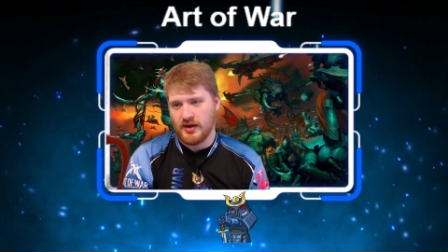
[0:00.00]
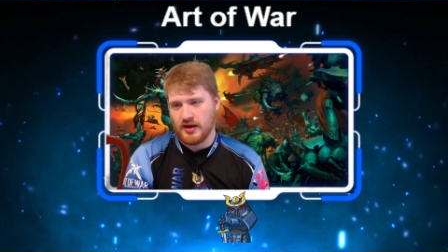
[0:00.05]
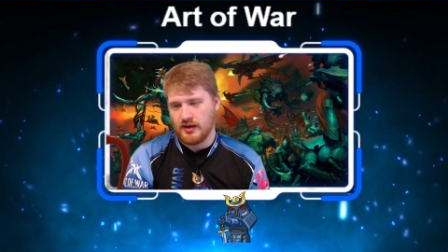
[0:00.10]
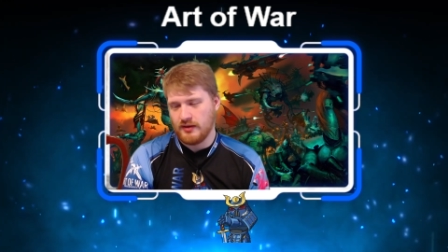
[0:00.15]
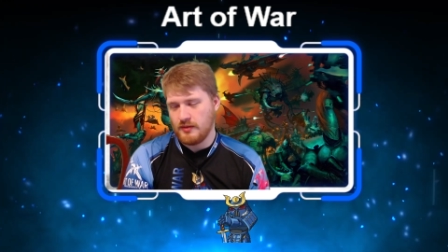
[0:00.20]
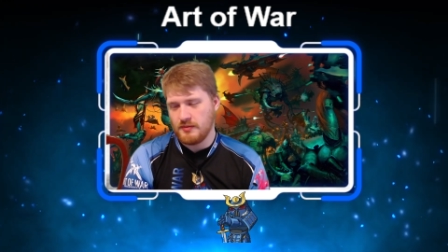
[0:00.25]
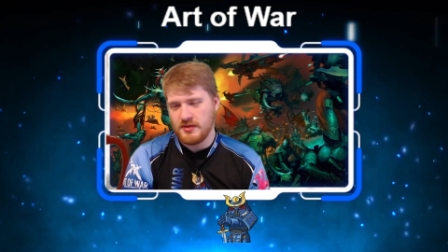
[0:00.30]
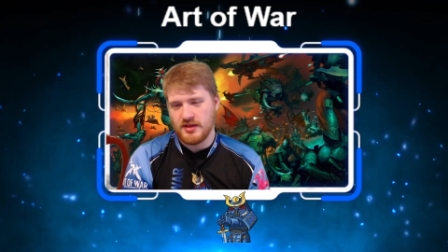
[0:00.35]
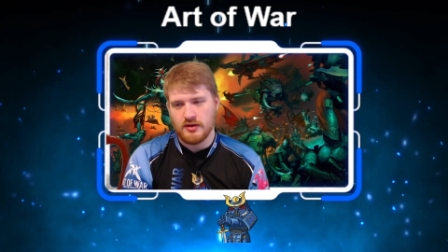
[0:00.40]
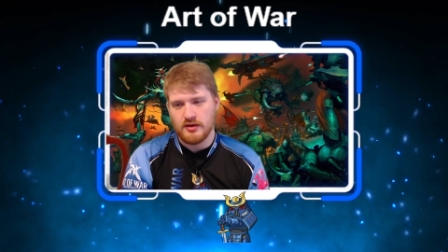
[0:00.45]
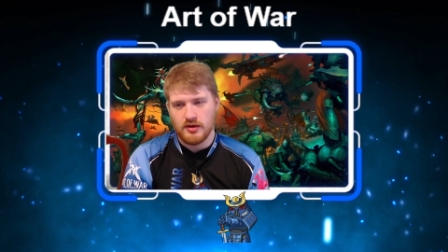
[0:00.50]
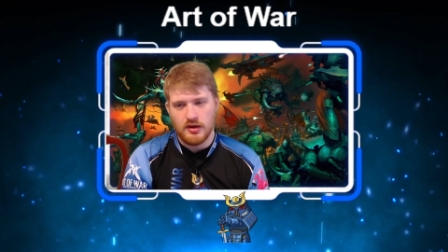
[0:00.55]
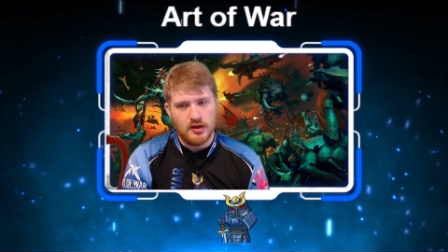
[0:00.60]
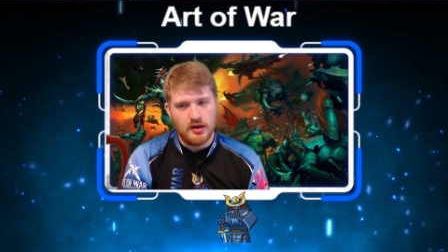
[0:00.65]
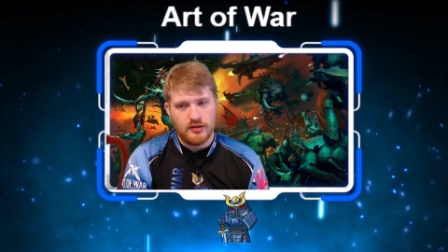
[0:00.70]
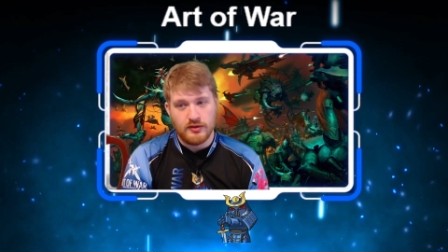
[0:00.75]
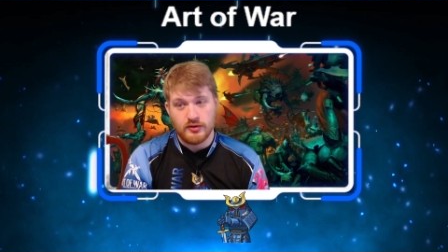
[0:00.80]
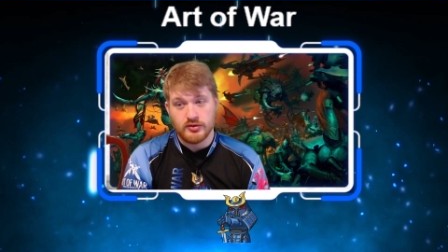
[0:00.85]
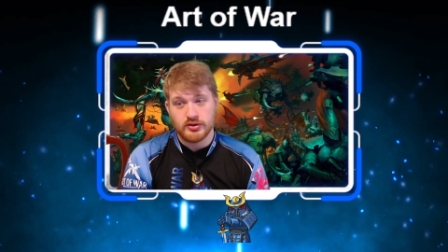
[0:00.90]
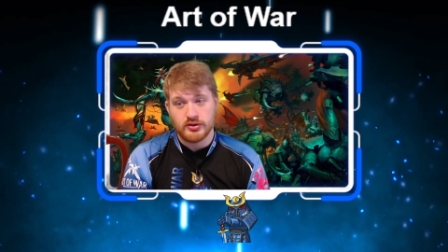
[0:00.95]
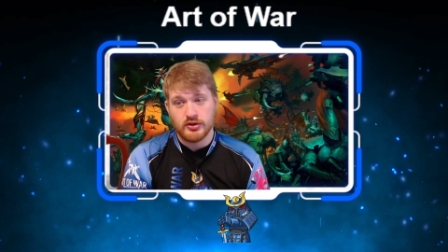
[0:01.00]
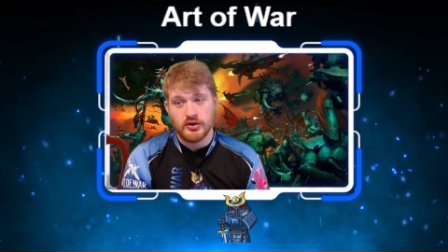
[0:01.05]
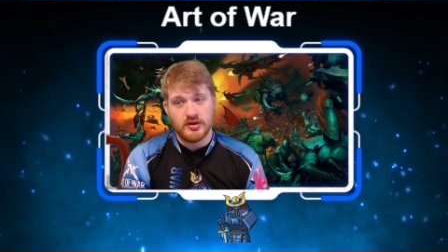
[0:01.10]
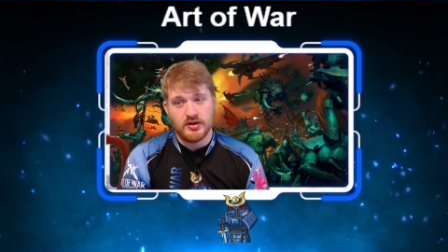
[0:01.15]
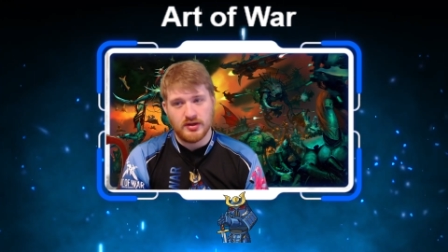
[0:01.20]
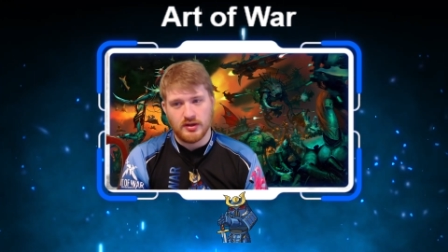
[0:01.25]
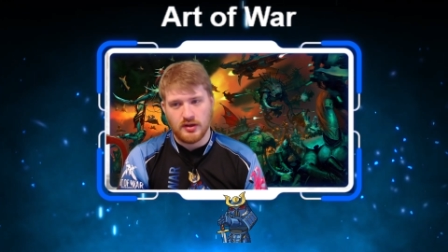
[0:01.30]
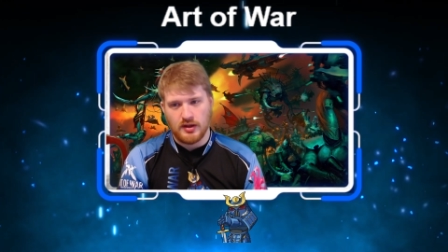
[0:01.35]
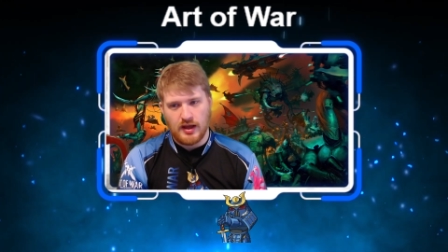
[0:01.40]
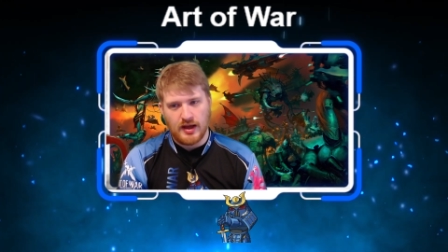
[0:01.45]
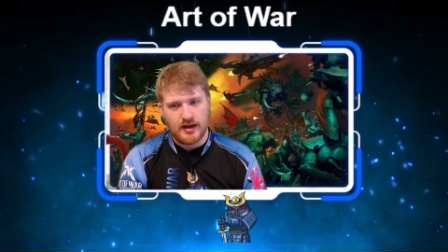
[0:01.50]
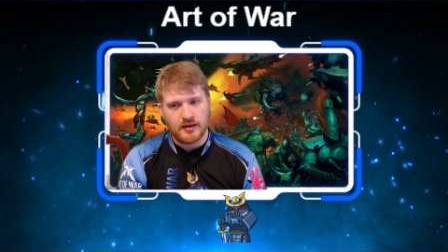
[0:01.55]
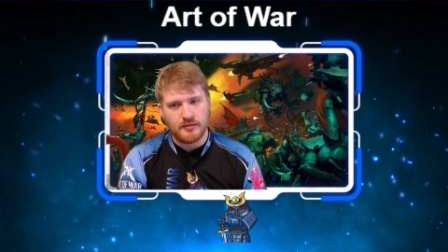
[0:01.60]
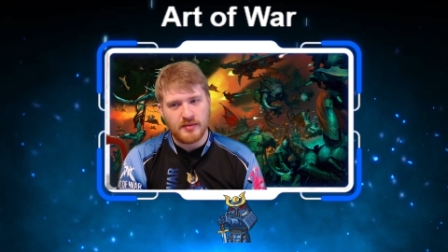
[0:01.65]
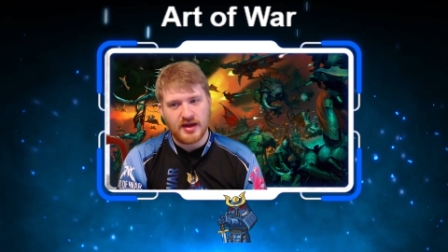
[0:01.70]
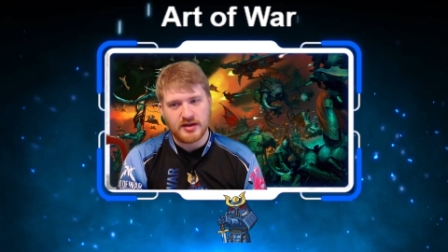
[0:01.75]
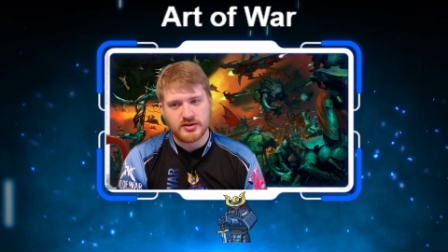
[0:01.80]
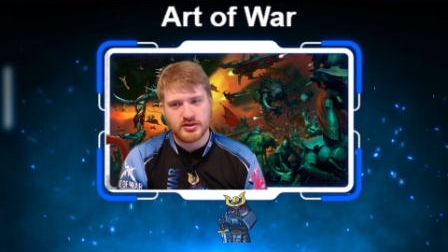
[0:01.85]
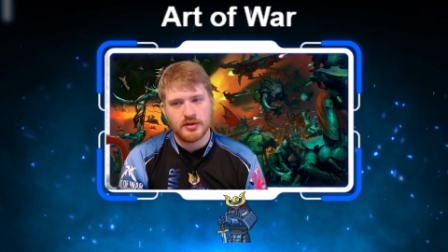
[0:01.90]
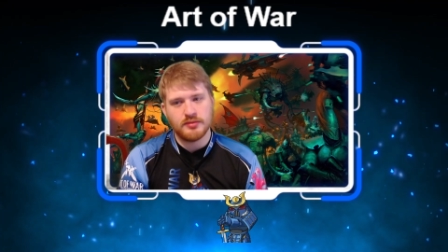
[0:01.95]
I mean, they're they're just good into a lot of
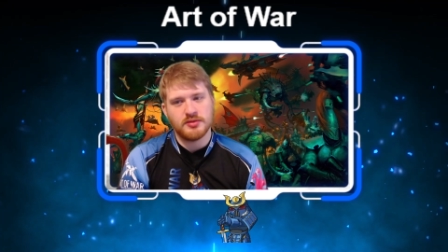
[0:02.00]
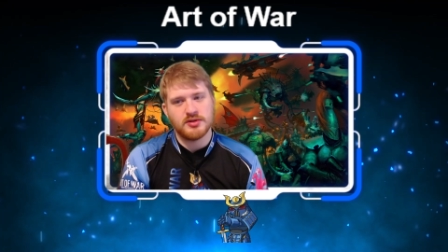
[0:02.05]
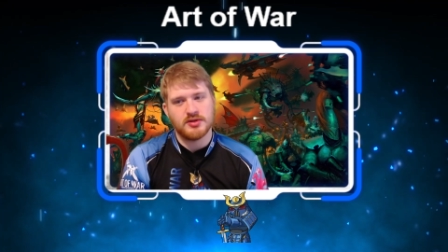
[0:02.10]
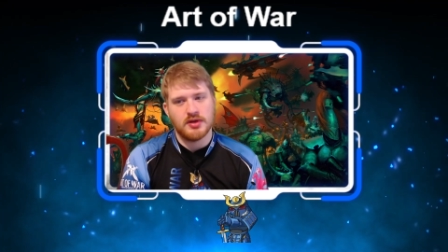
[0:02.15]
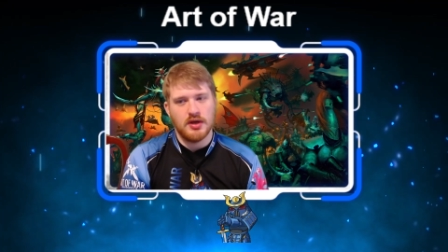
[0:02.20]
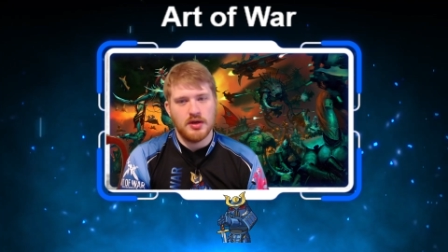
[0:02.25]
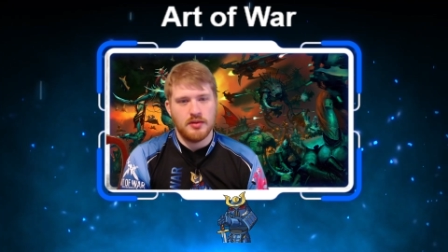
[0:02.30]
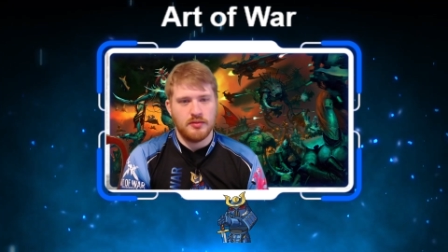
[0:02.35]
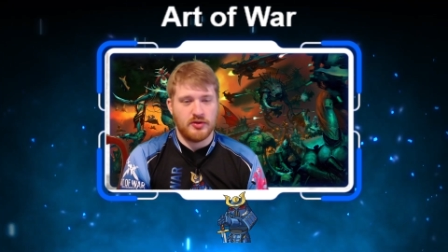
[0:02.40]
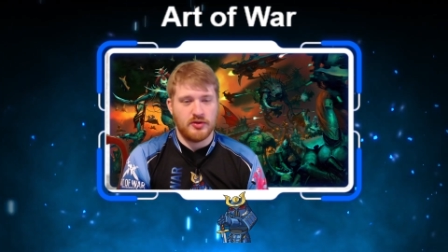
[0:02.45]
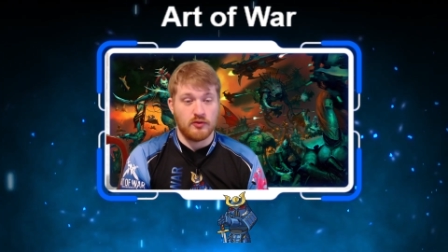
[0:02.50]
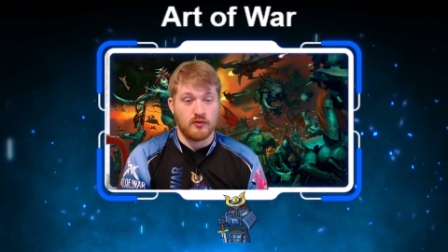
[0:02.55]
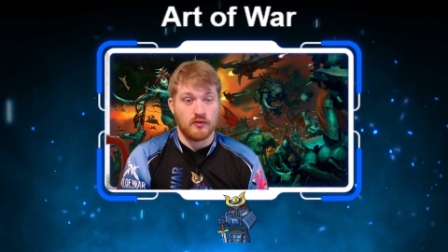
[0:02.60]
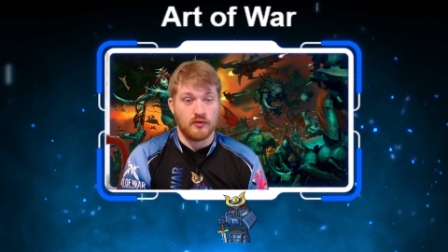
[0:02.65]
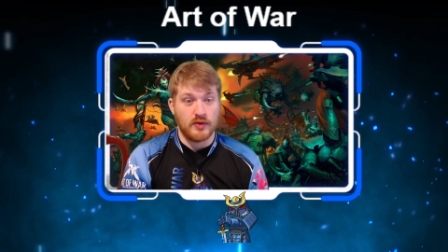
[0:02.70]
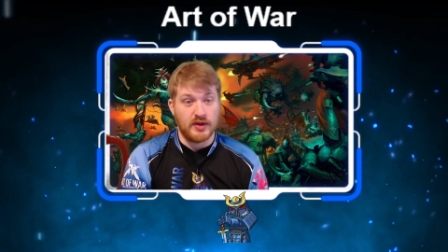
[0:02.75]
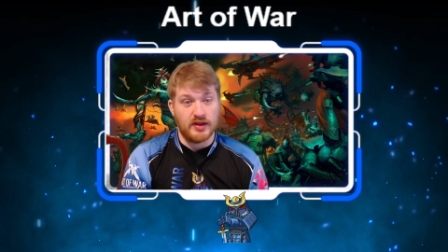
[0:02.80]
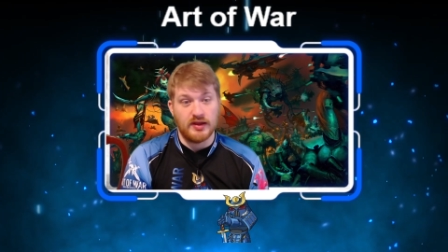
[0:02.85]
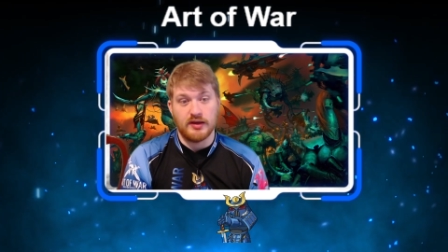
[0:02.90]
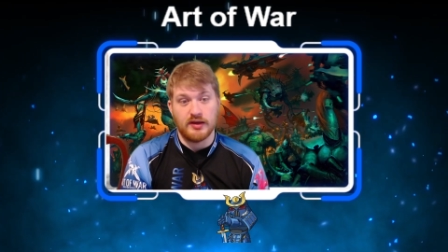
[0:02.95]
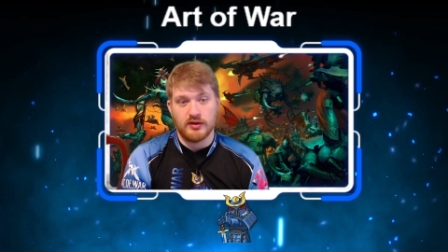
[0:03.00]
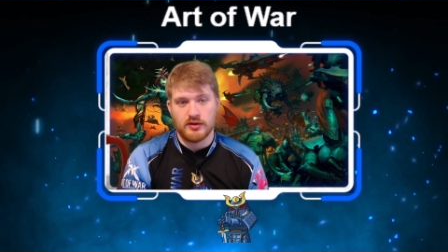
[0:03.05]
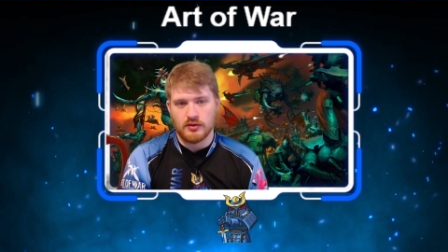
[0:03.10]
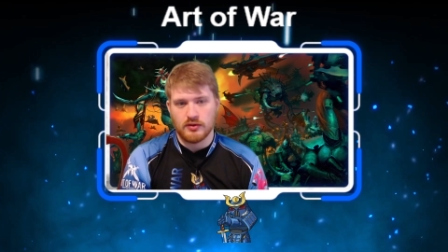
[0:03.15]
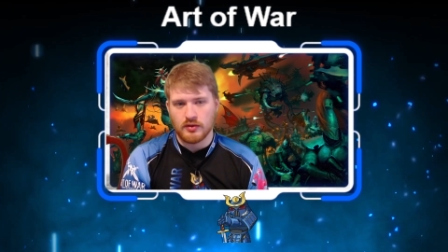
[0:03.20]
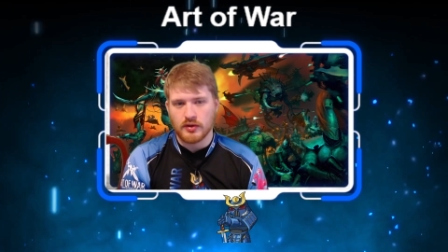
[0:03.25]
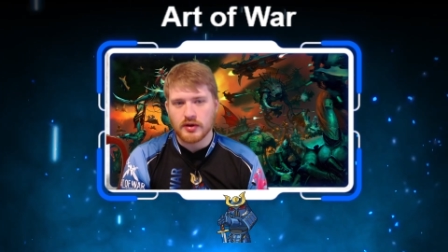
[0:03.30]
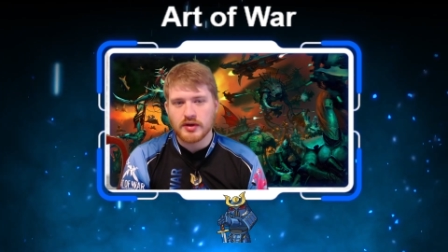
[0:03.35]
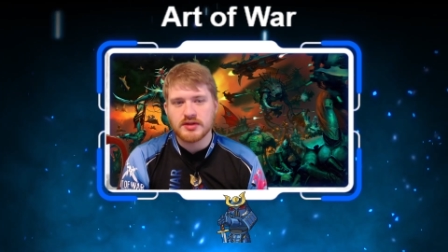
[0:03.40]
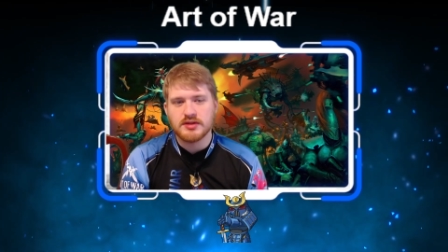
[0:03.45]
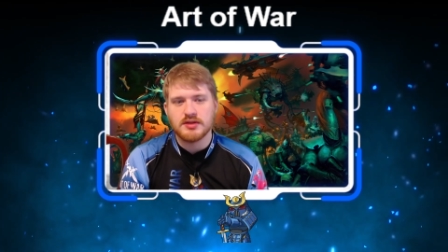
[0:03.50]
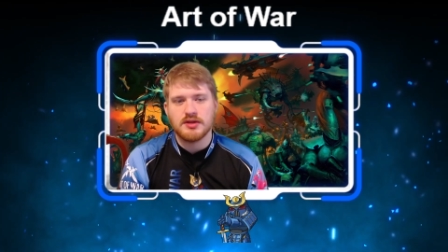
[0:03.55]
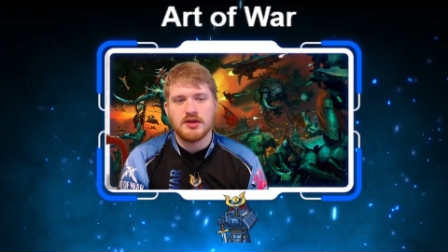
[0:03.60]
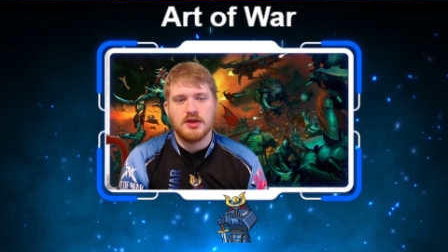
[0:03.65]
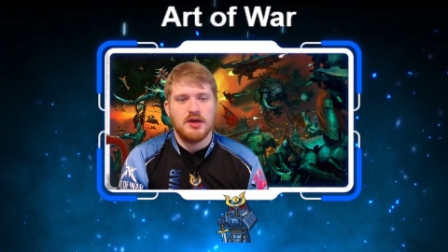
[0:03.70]
matchups, but they're really good into orcs.